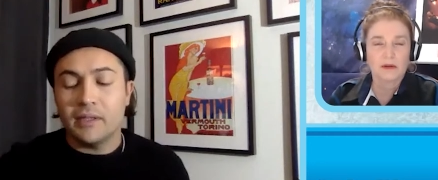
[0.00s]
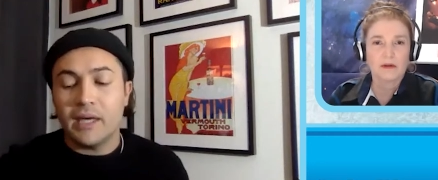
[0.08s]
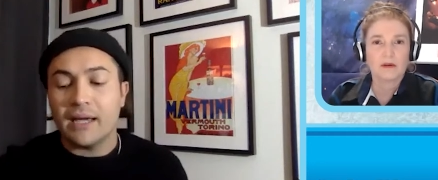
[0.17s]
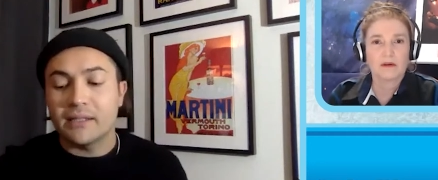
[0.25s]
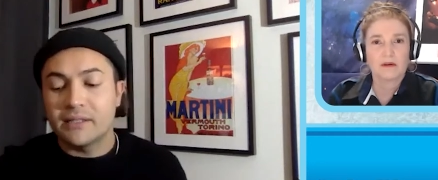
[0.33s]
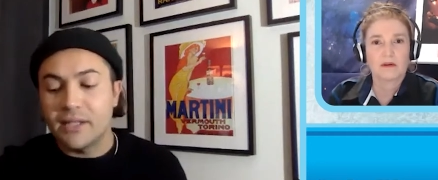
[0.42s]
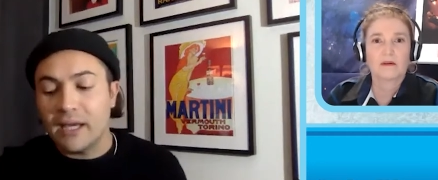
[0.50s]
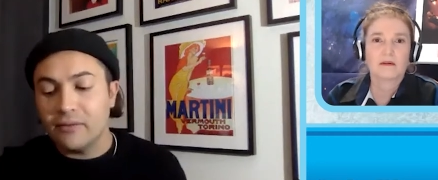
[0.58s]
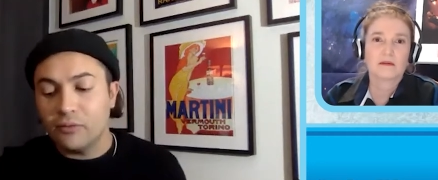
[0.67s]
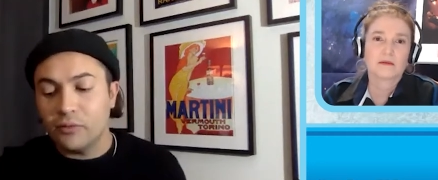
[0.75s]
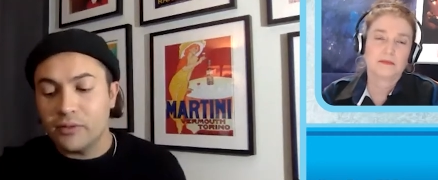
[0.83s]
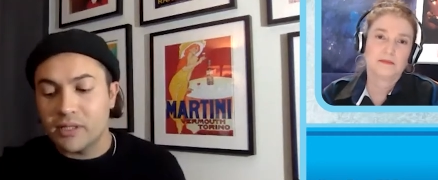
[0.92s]
Speaker 1: Yeah,
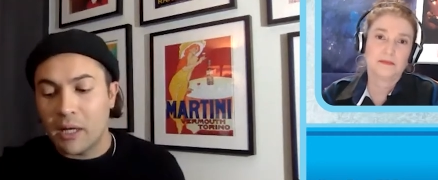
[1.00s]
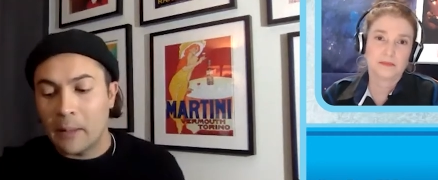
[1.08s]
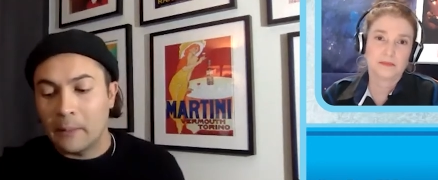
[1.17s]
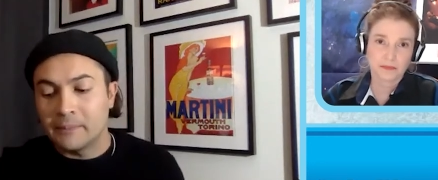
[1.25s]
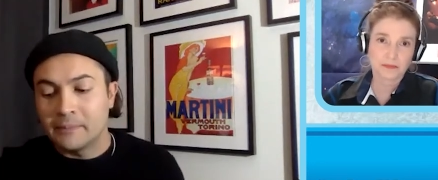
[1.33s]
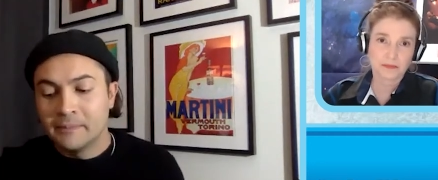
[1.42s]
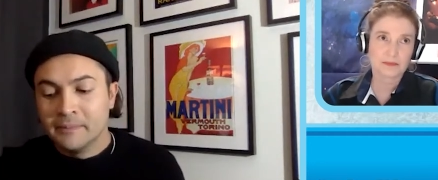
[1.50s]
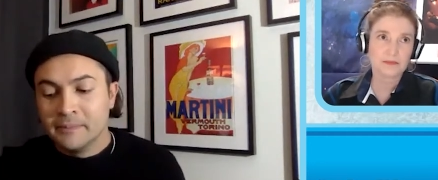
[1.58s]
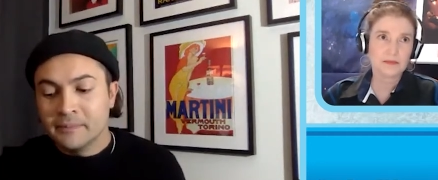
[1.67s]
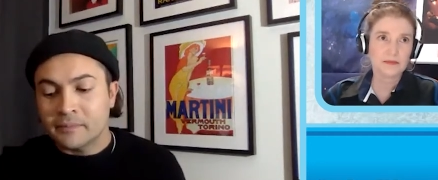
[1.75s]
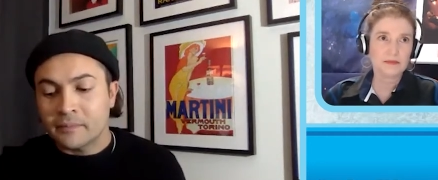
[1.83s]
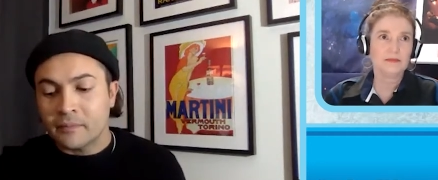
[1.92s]
Dave was. Um,
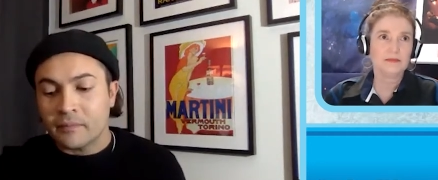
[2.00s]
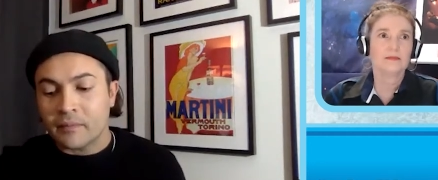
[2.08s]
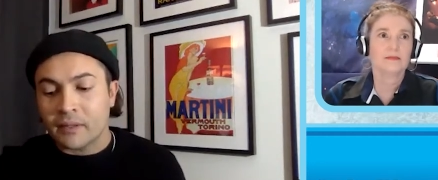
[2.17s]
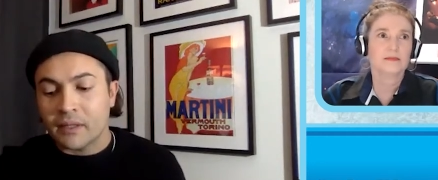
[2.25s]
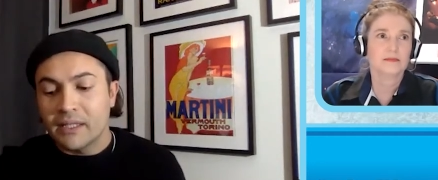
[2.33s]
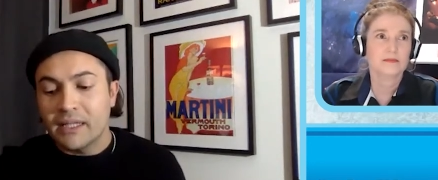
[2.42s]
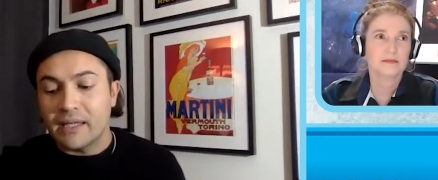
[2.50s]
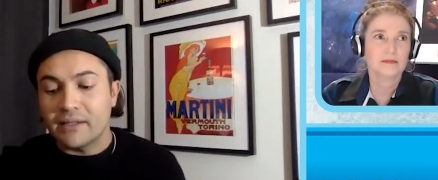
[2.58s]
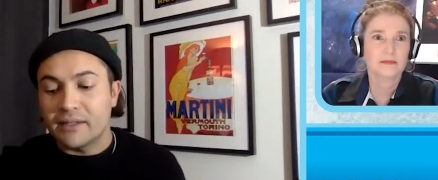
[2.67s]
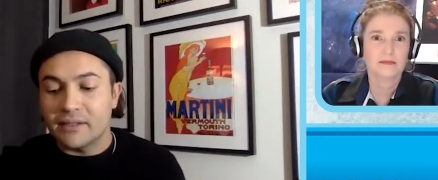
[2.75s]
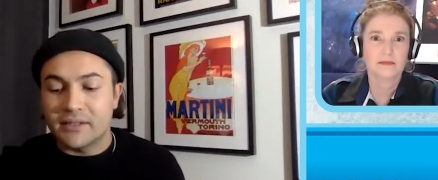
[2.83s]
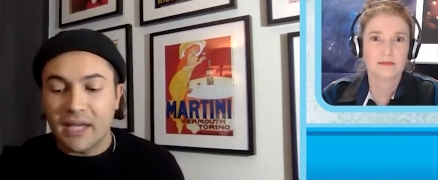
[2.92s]
he
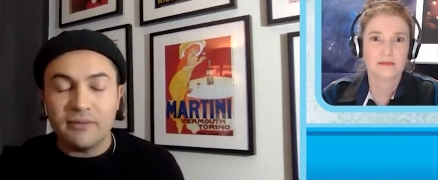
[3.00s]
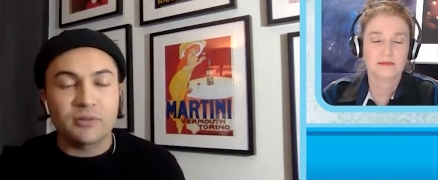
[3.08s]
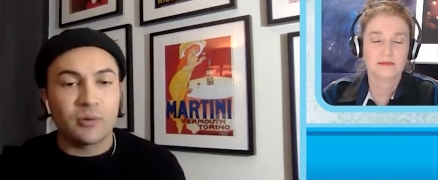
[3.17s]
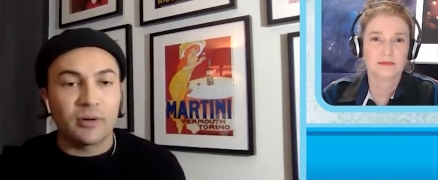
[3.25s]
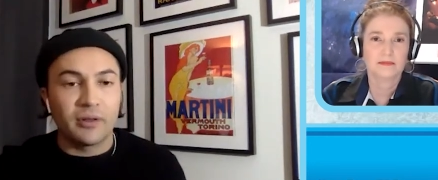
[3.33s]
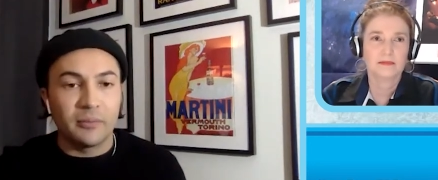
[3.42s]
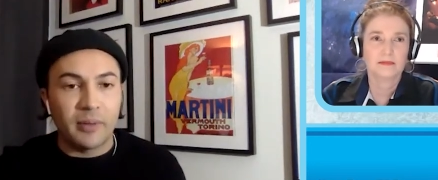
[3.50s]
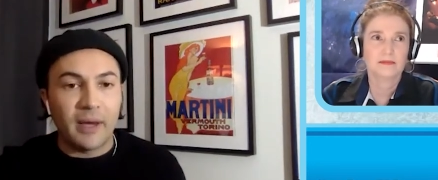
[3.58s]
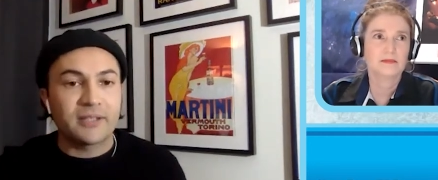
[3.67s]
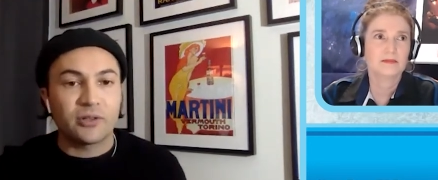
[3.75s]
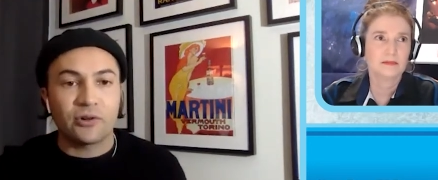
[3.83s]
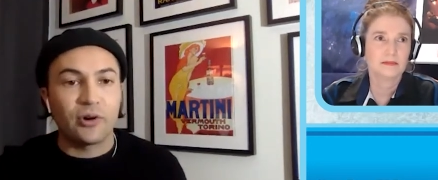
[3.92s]
Dave is one of the
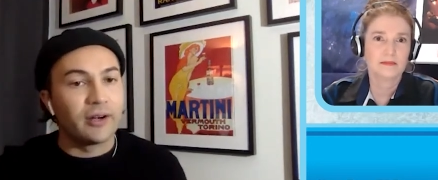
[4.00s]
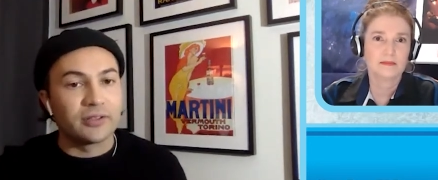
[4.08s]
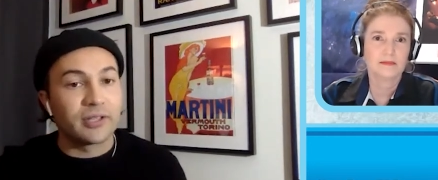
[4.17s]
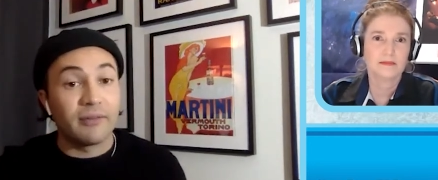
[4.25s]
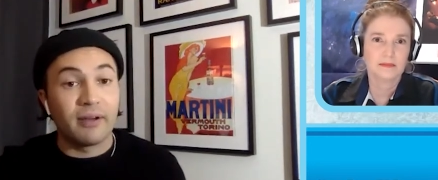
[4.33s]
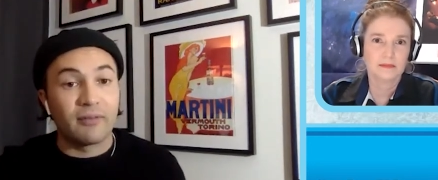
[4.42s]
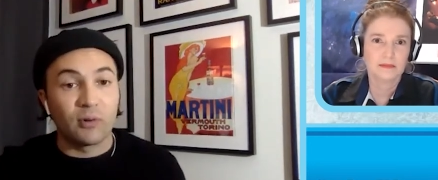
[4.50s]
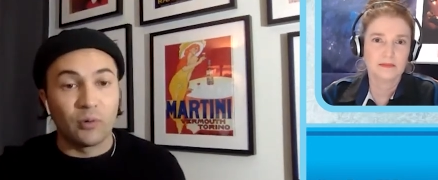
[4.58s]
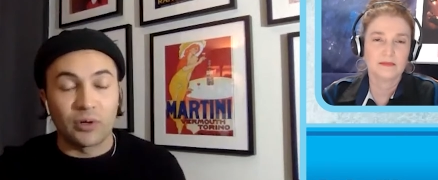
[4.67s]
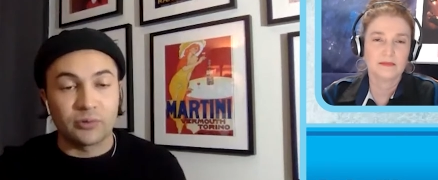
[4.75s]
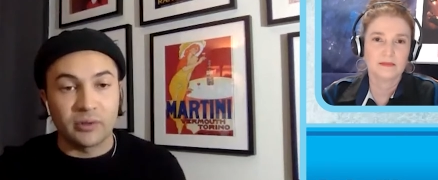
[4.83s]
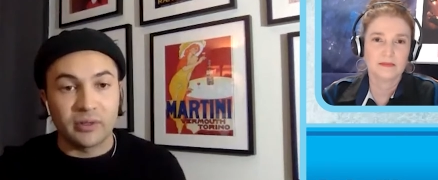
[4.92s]
best creators I've ever
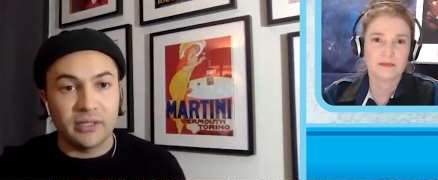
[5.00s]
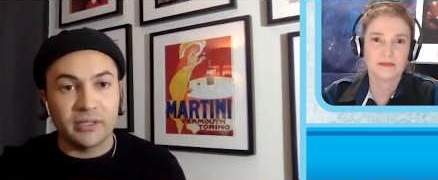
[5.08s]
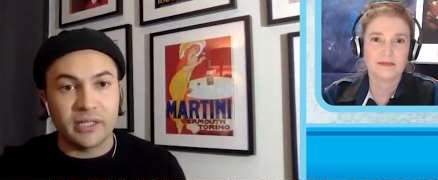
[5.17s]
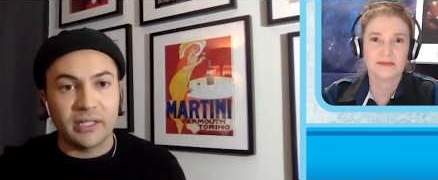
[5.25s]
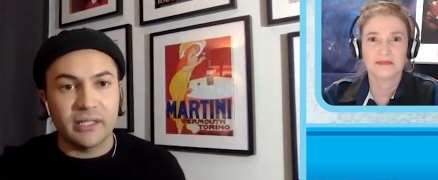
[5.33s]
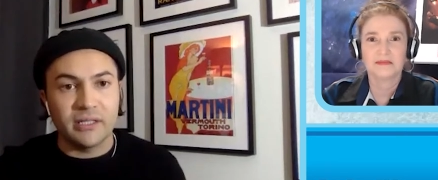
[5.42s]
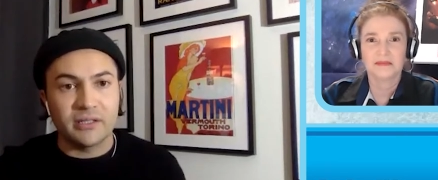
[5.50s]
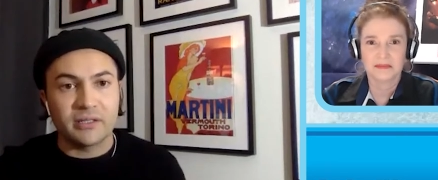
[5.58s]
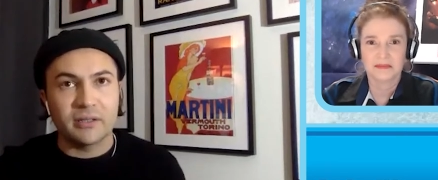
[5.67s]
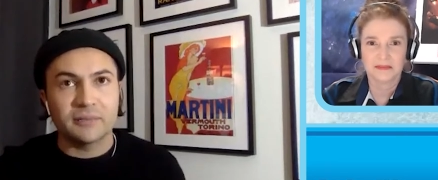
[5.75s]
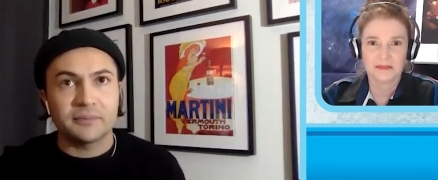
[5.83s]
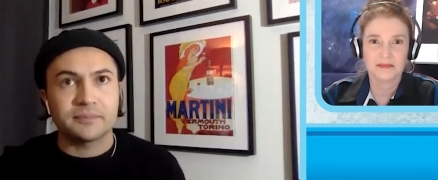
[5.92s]
worked with. He's he's